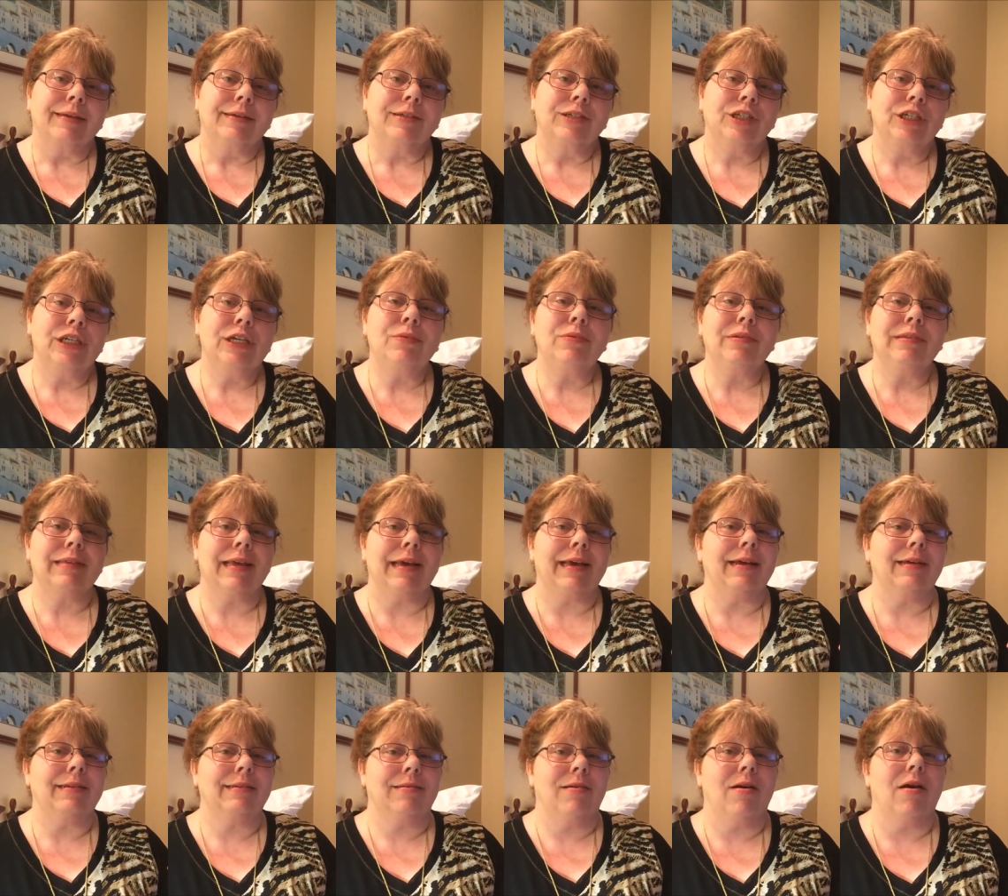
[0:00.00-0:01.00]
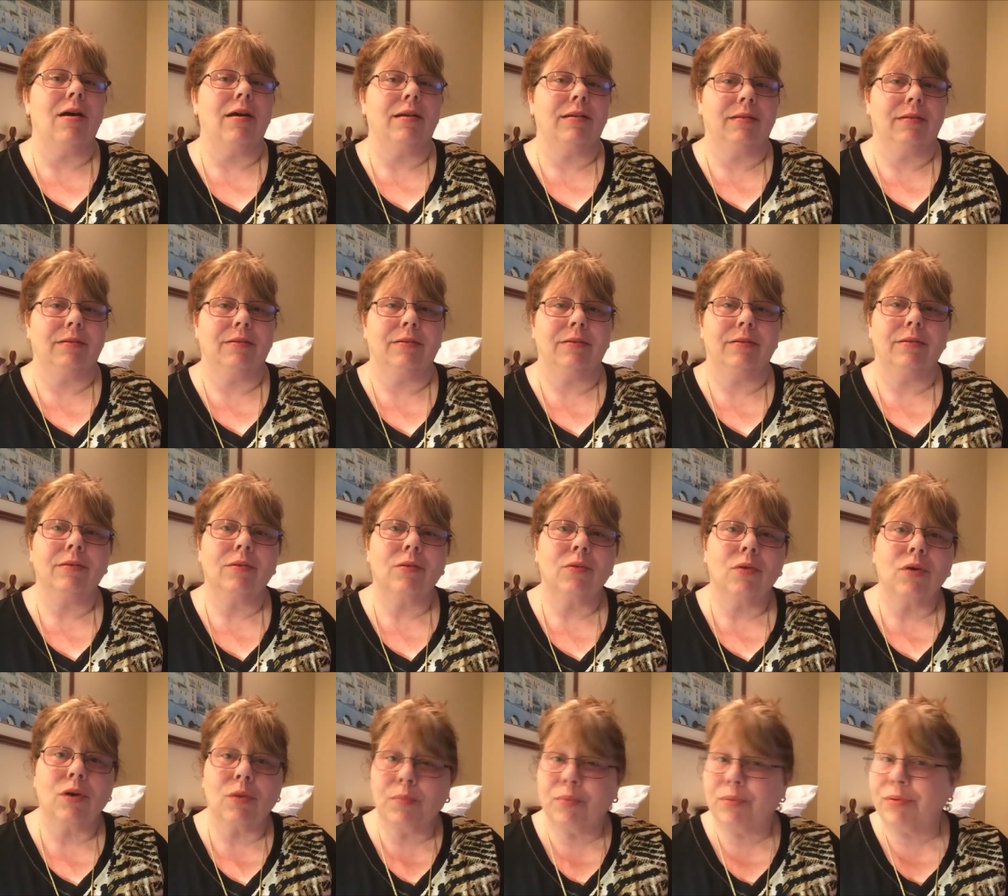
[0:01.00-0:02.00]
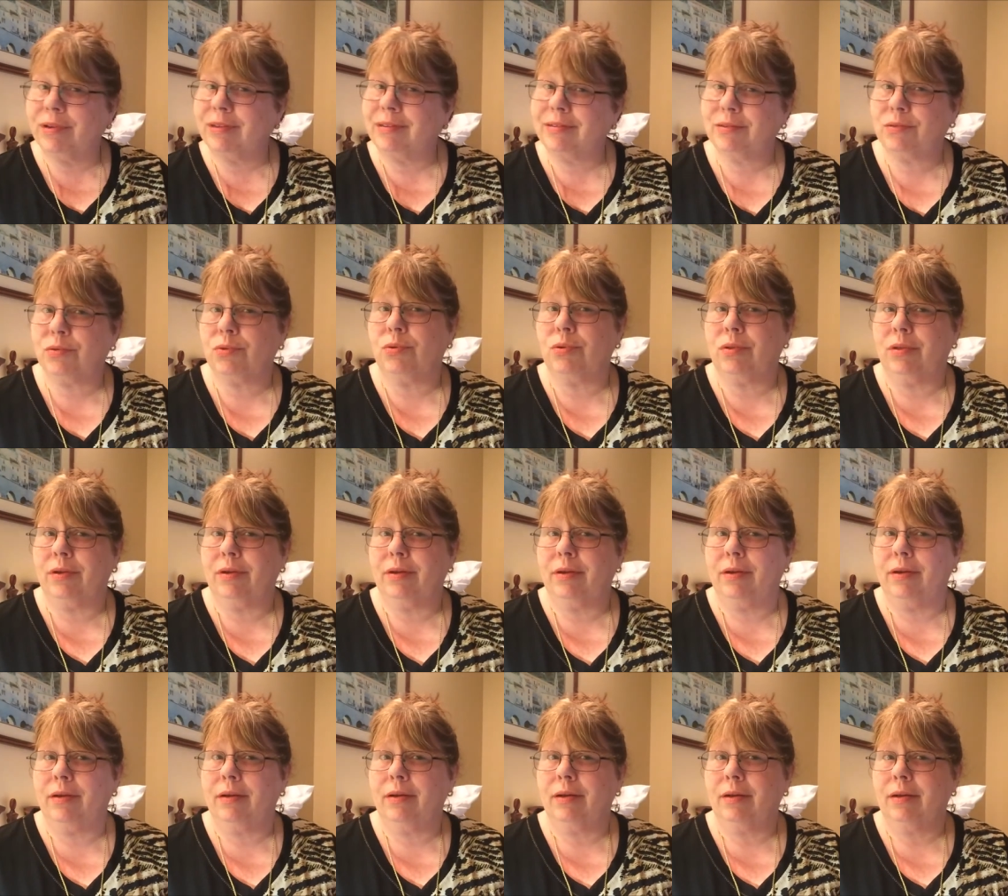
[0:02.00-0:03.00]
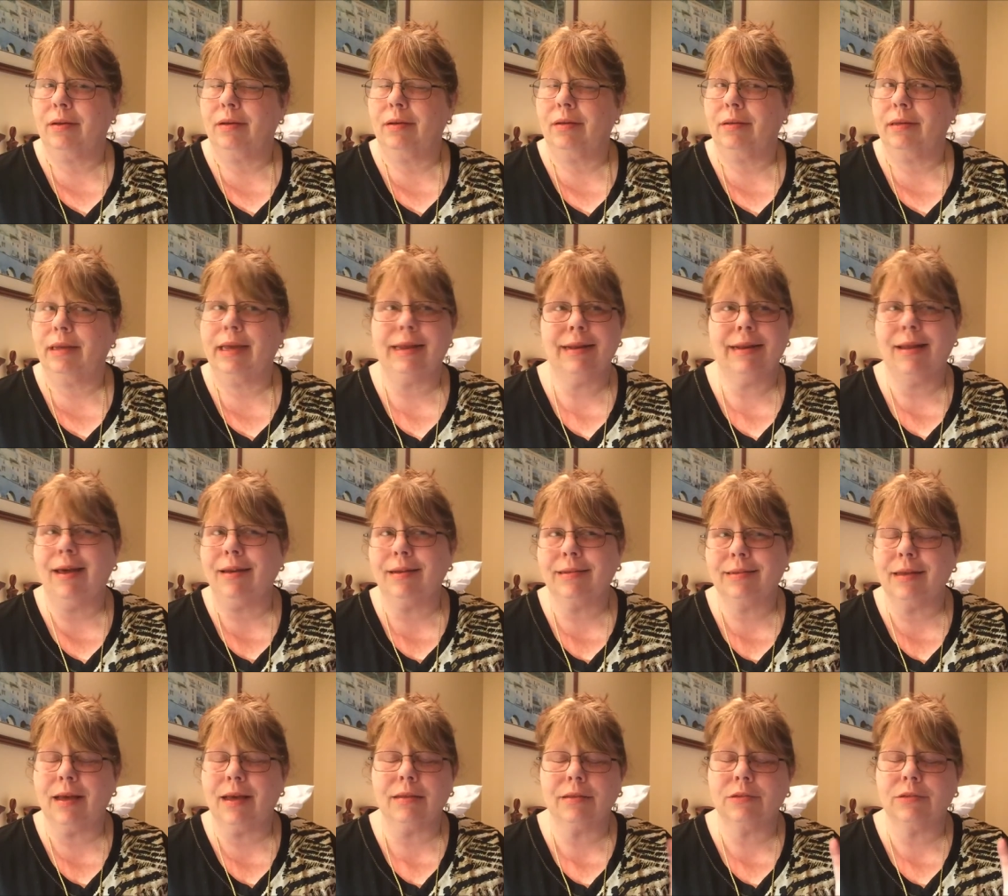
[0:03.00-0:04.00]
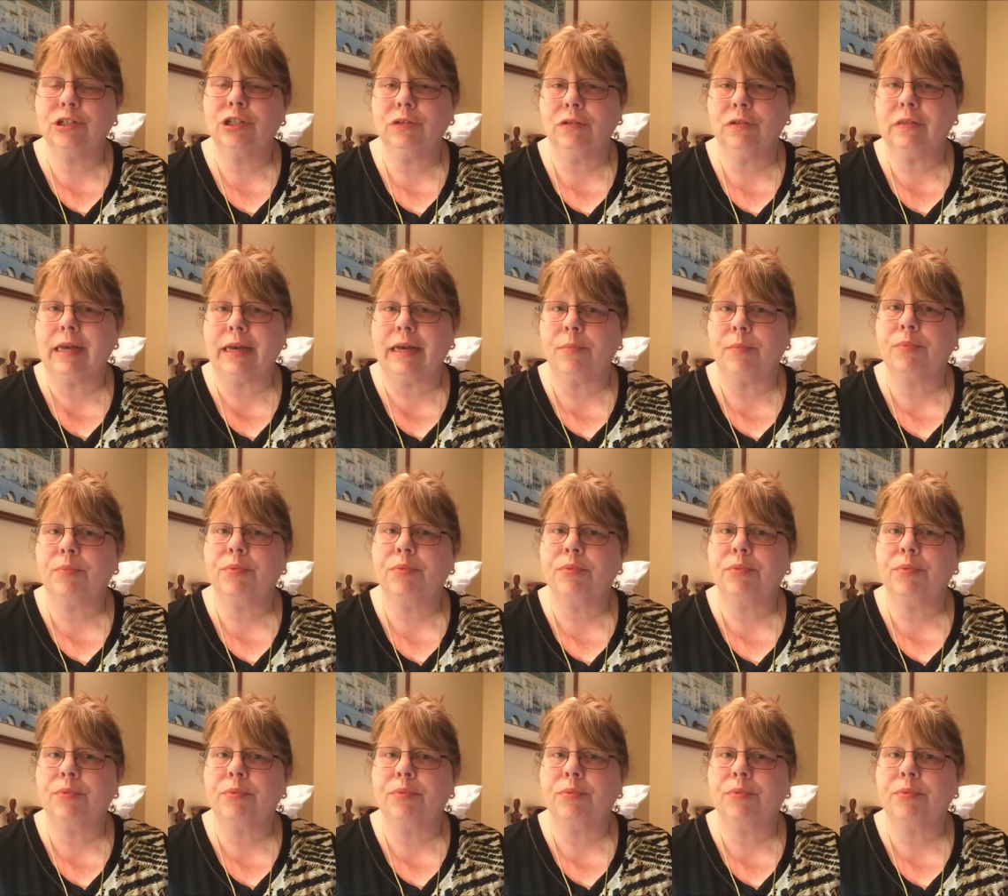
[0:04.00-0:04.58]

she was like a toddler or a preschooler. Yeah, not a toddler. She was like a